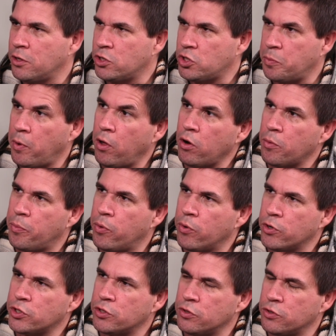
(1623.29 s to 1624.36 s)
a smaller
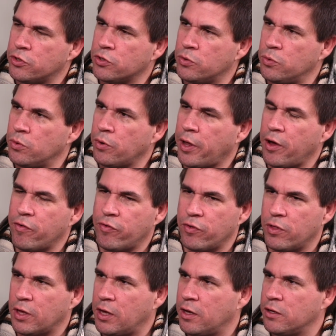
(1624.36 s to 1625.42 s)
portion of the school now
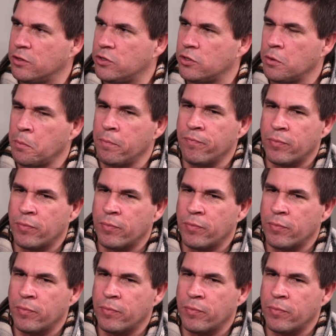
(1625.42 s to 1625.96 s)
for the kids.